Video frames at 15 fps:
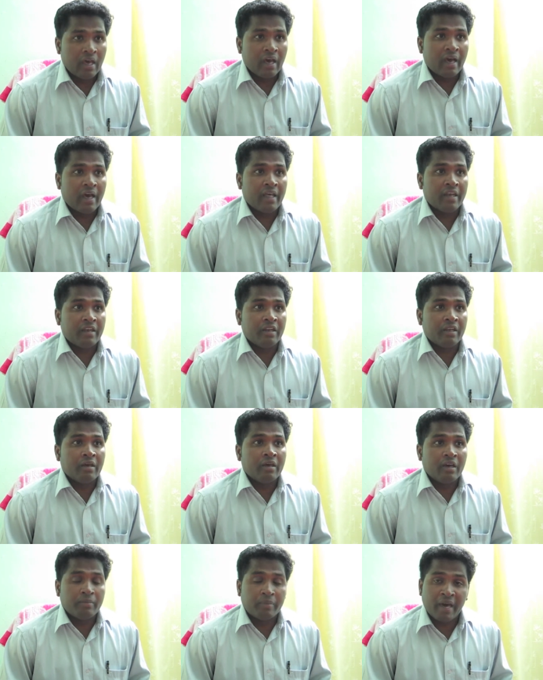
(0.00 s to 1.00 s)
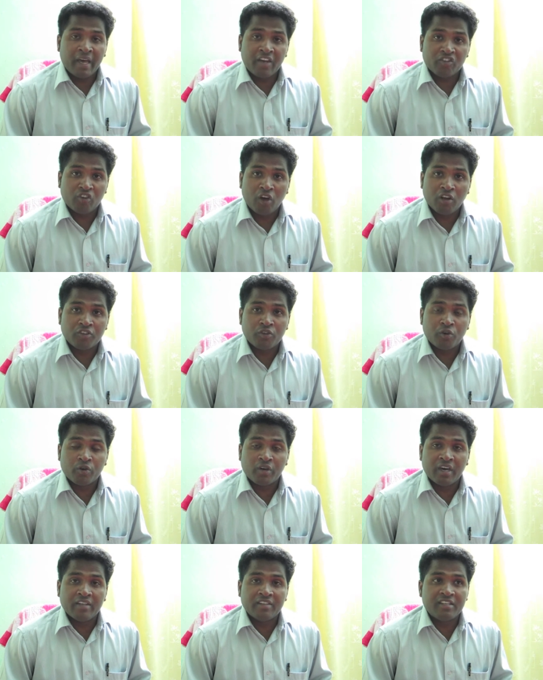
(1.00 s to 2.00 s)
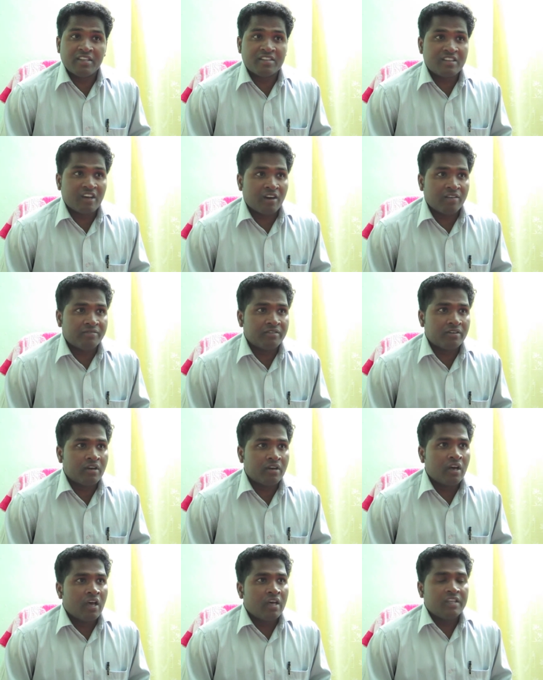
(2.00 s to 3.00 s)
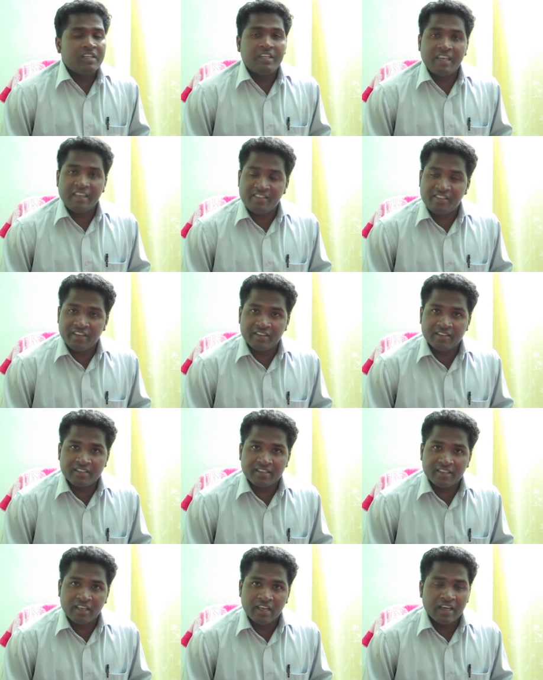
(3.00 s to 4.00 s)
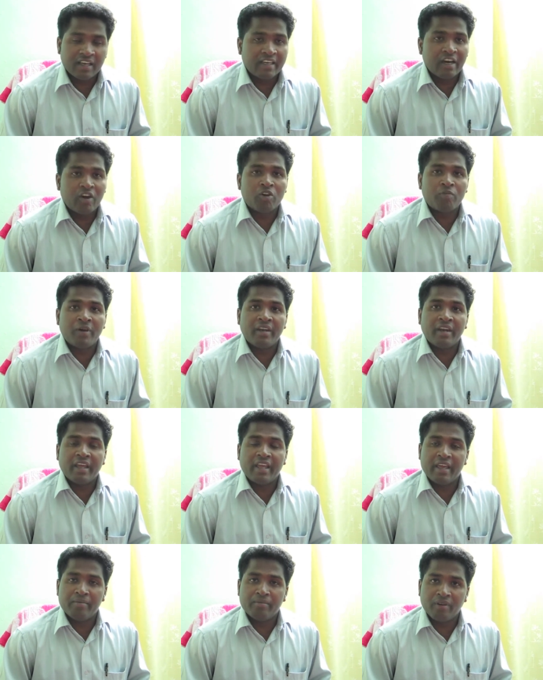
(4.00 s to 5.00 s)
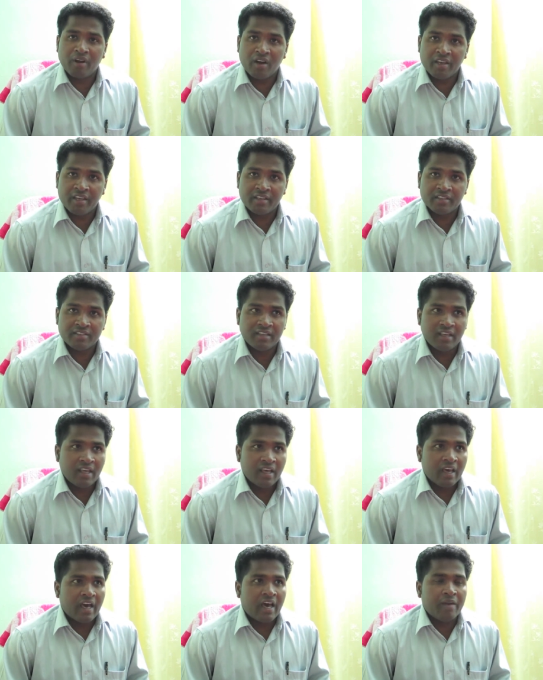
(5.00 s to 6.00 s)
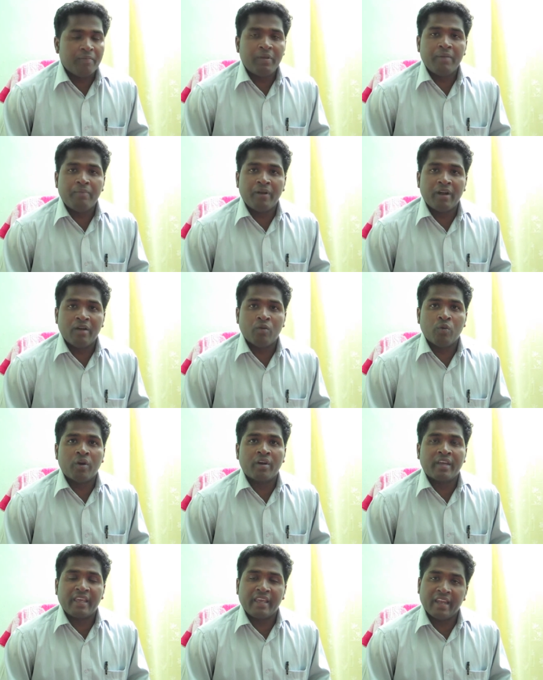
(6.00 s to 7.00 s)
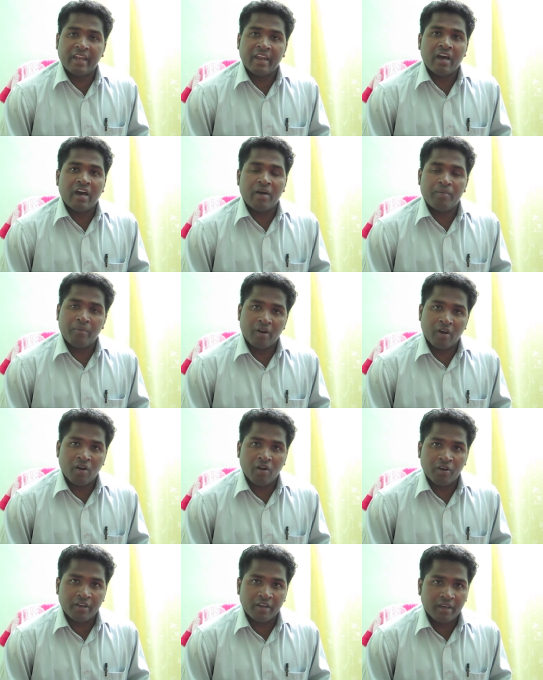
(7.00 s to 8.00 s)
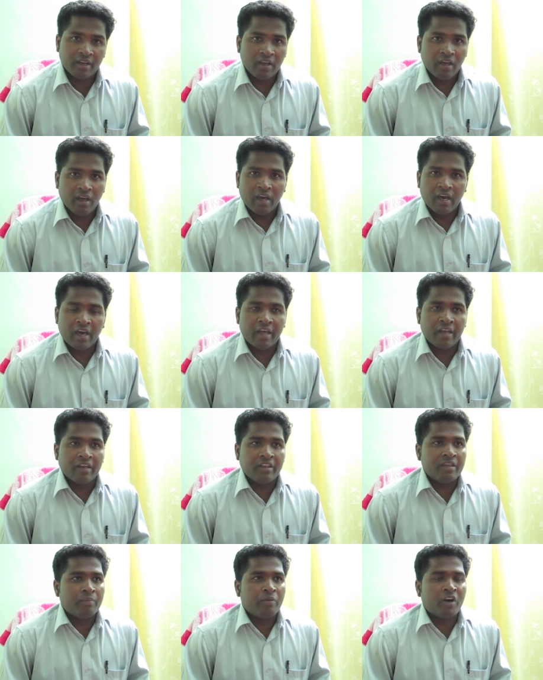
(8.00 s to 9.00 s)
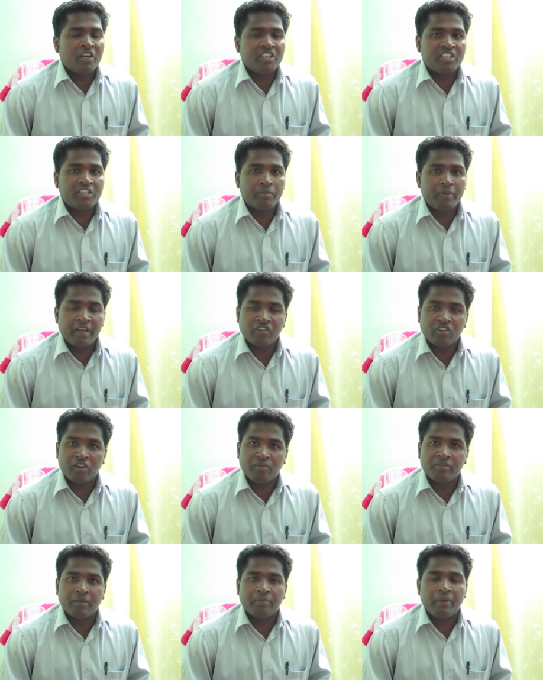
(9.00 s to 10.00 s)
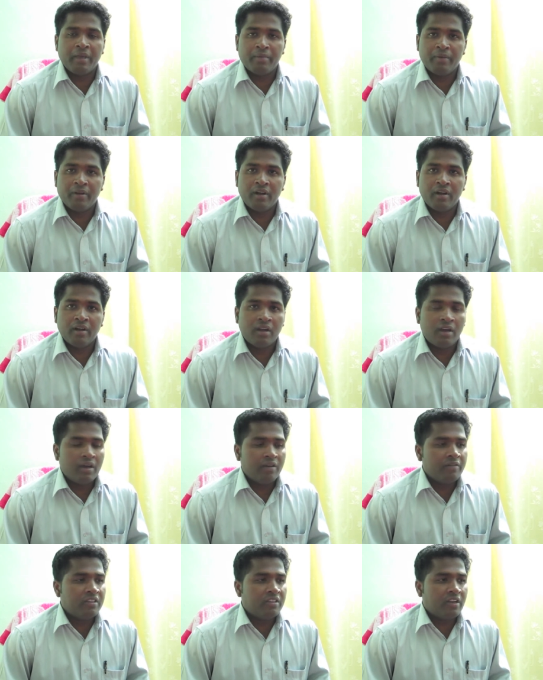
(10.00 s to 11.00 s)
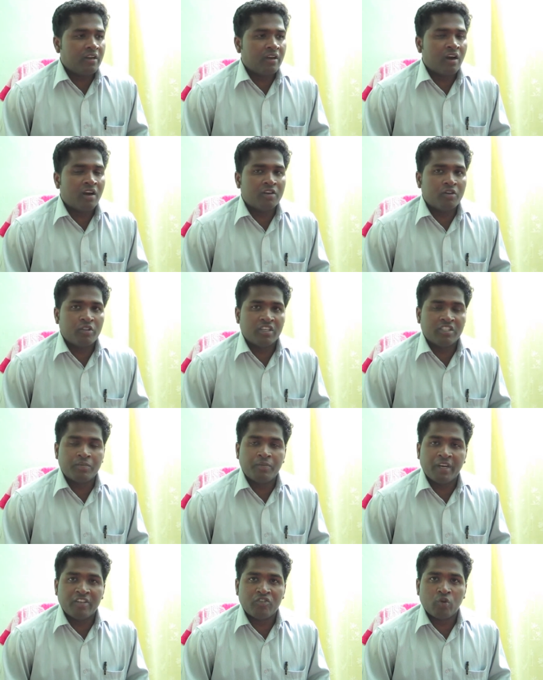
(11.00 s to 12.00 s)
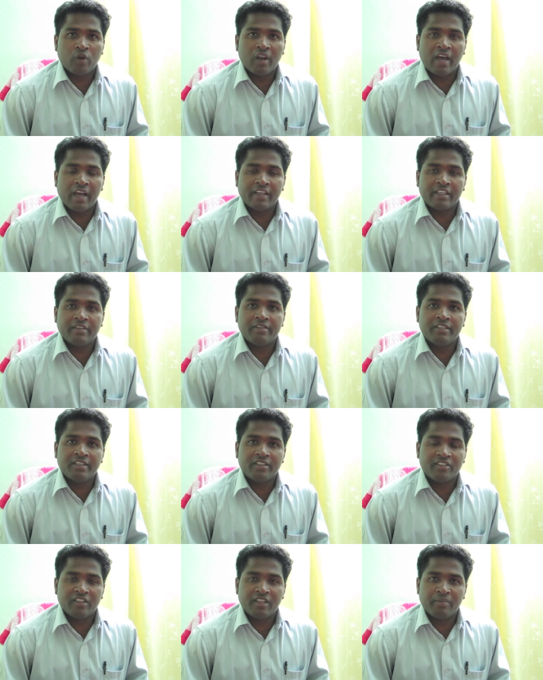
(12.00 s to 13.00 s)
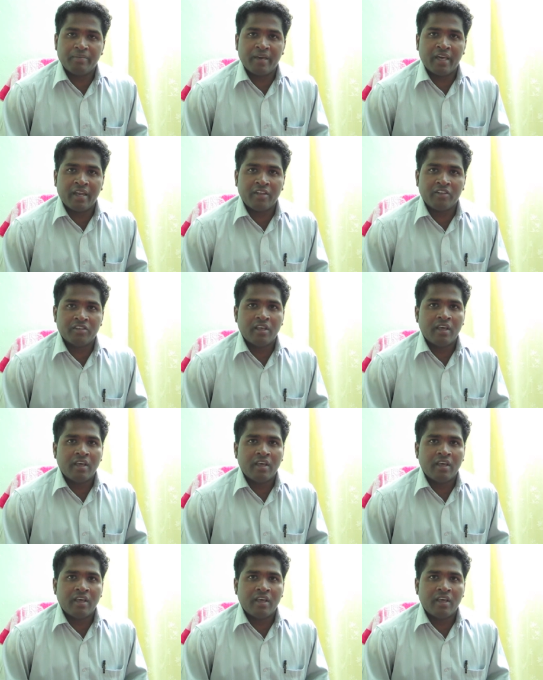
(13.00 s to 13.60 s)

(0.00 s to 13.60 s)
And parish also consists of teachers, government employees, and people working in abroad. And the participation of the people with regard to the spiritual activities in the parish